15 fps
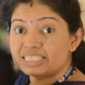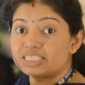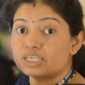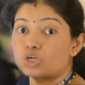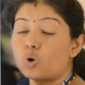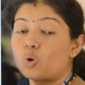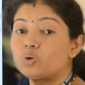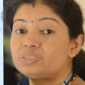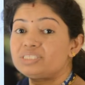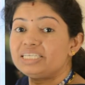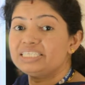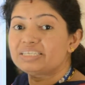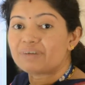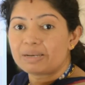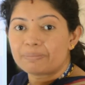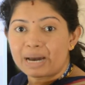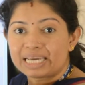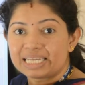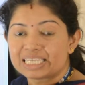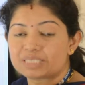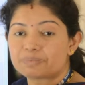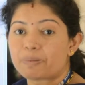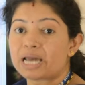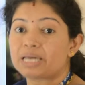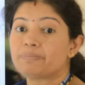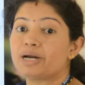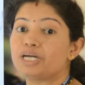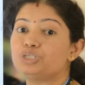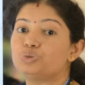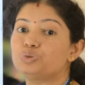the closed interval minus pi
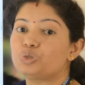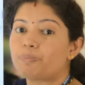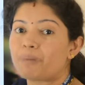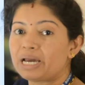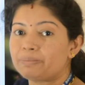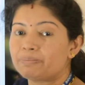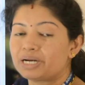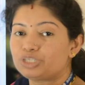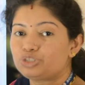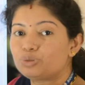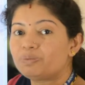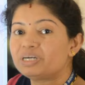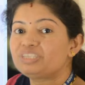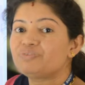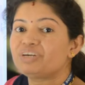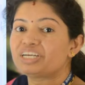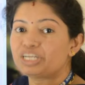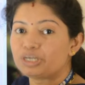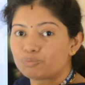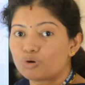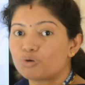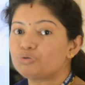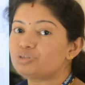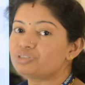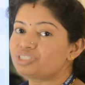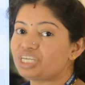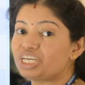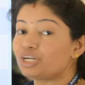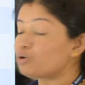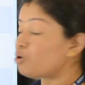by 2 to pi by 2, but we remove
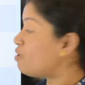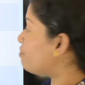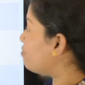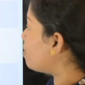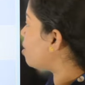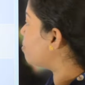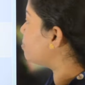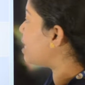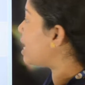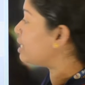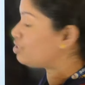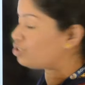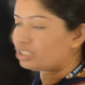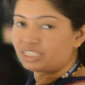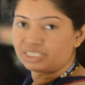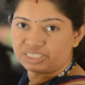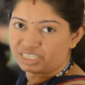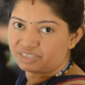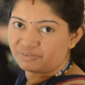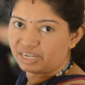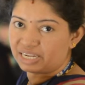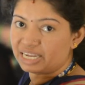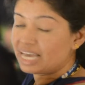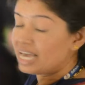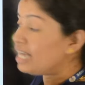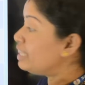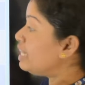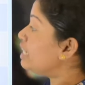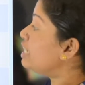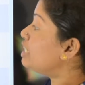0 from that interval.
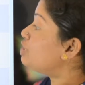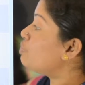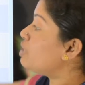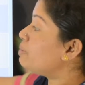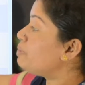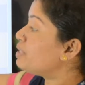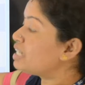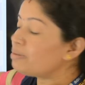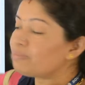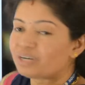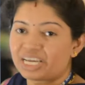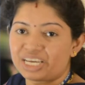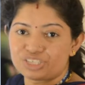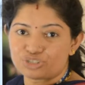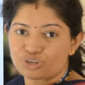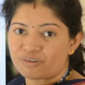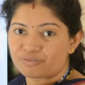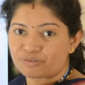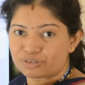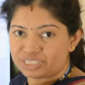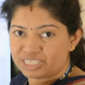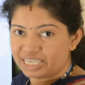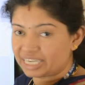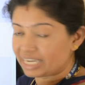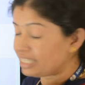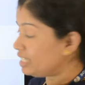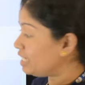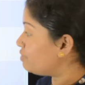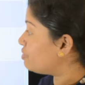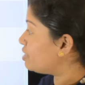Then it will become range of cosecant
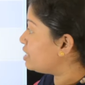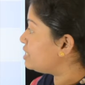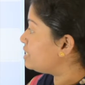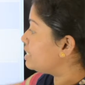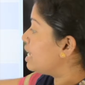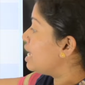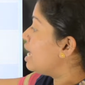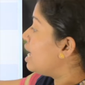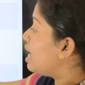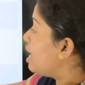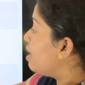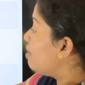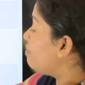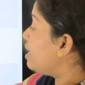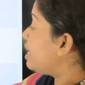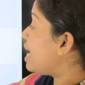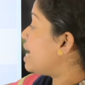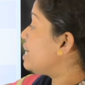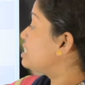inverse, whereas